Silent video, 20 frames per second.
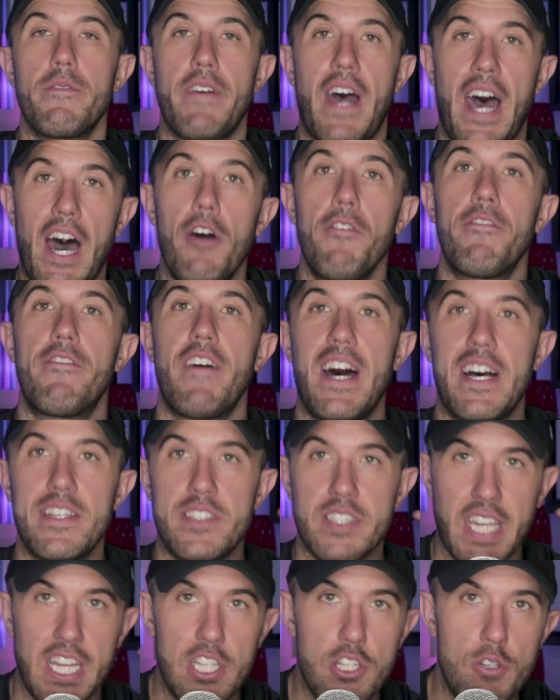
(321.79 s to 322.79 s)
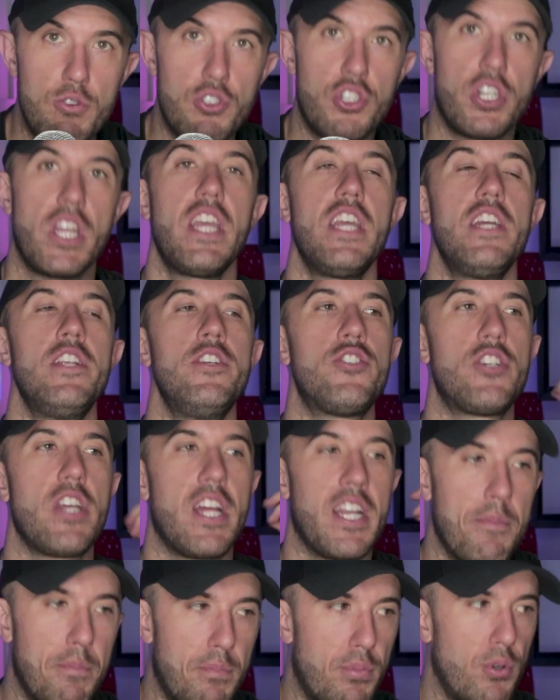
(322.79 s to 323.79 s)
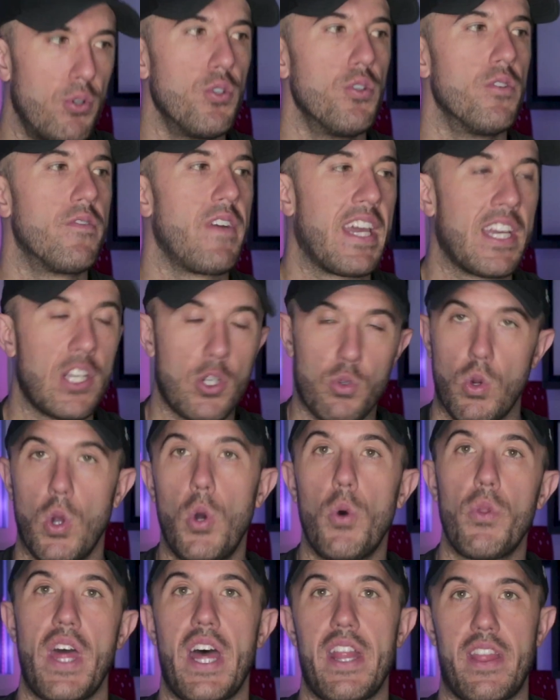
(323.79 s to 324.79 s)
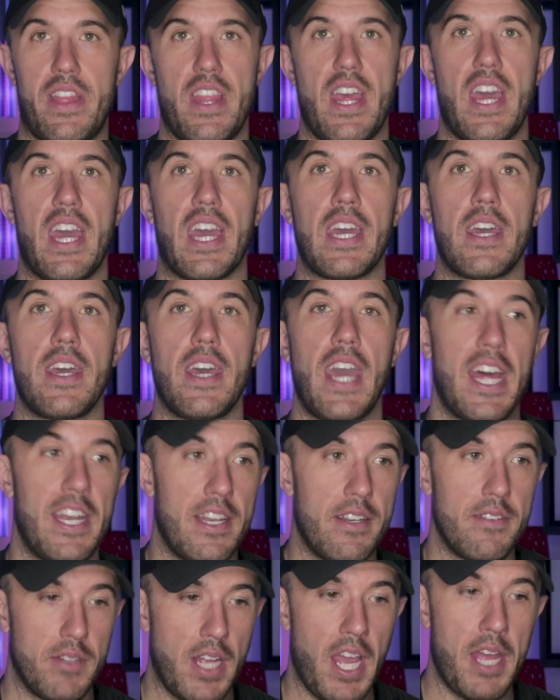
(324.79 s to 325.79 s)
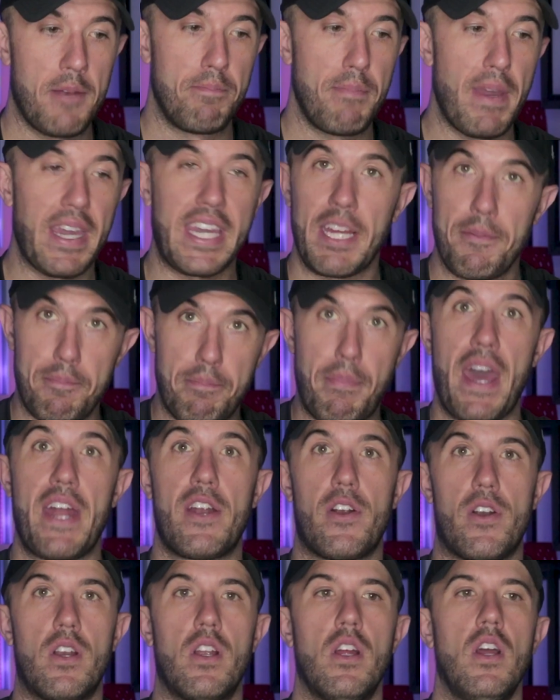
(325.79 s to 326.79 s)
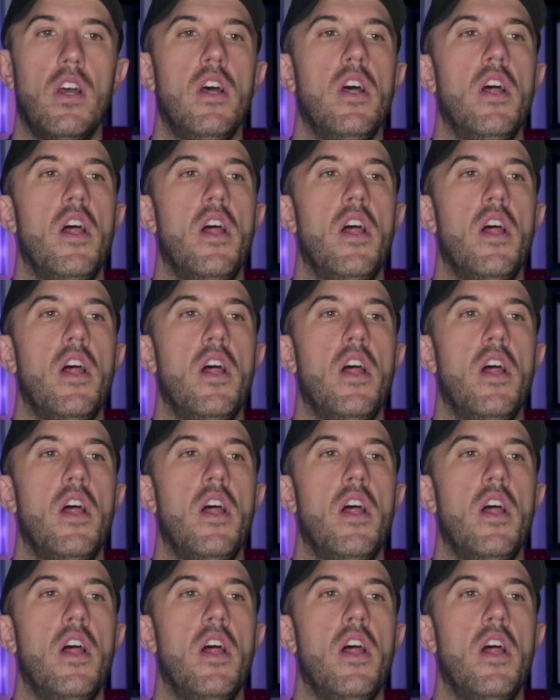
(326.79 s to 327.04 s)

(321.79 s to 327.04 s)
of how fast can you change and improve and grow that thing and make it better